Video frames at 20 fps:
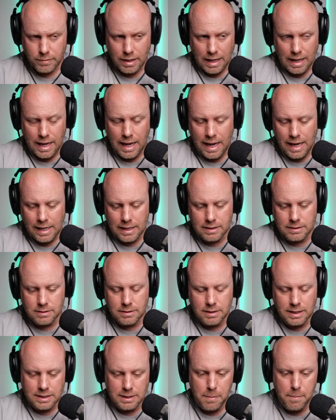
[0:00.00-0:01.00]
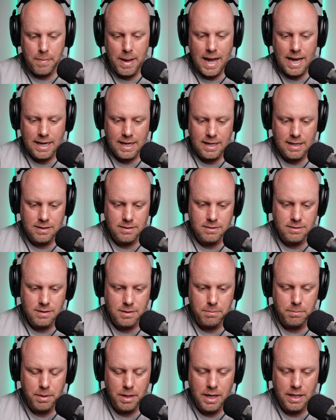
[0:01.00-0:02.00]
and like the back ends
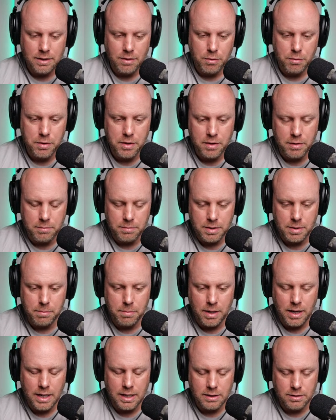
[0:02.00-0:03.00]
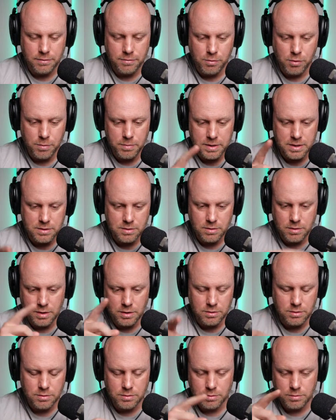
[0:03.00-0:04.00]
combine, 3 of them combine to form
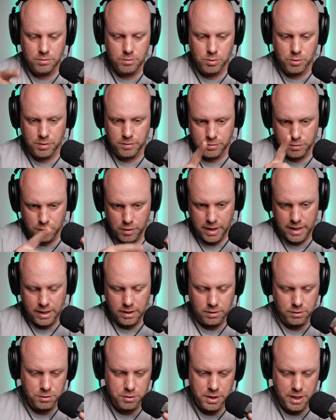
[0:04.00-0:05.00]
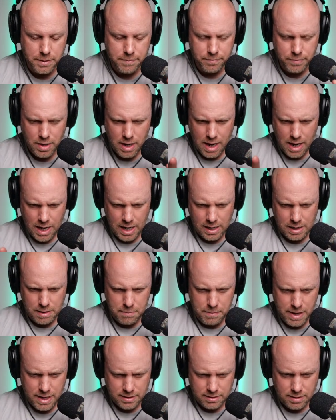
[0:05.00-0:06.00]
this sort of triangle shape, and it
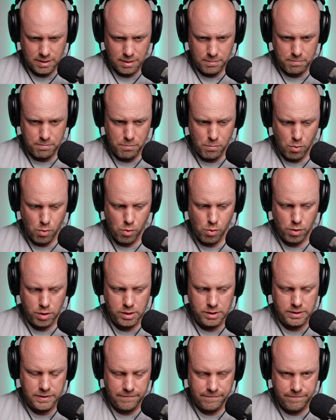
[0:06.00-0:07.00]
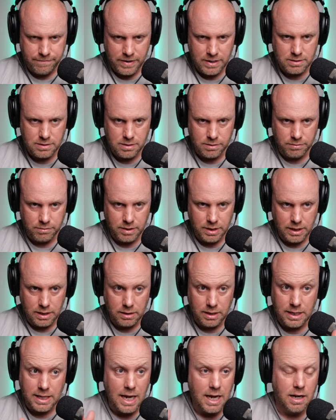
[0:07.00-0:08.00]
makes them more defensively.
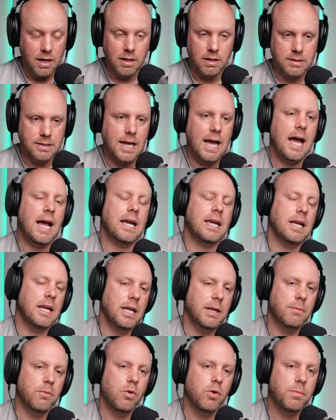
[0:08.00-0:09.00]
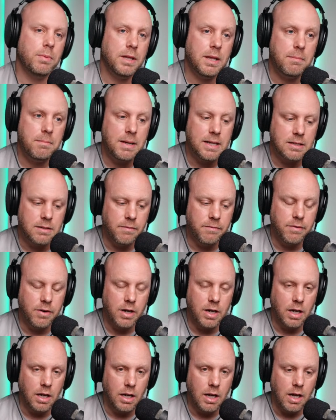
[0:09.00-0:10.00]
They can't attack anymore, but it makes them
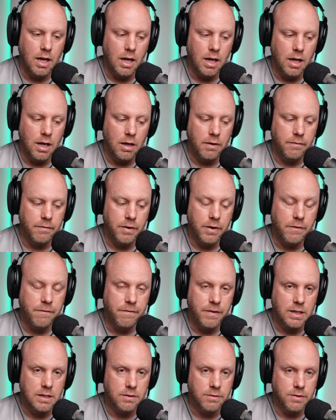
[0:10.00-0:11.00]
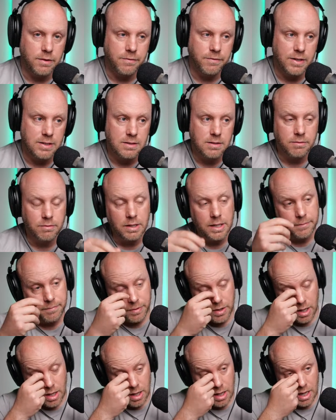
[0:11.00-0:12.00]
very very effective defensively.
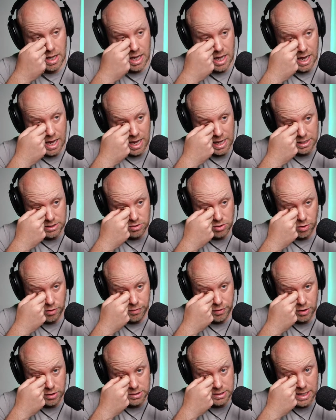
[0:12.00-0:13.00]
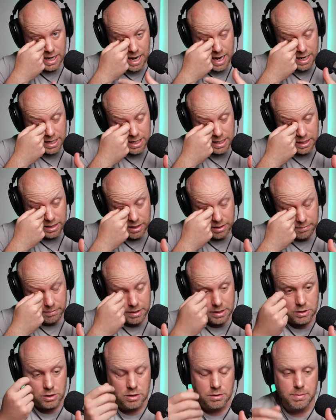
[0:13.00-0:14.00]
And so if you're attacking them,
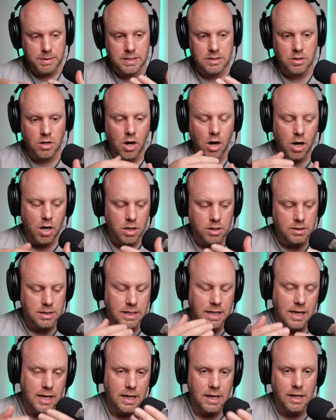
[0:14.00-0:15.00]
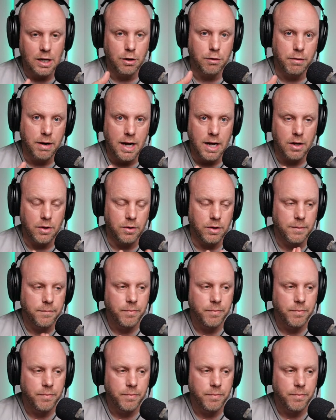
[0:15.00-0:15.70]
it just makes it hard to get any ground.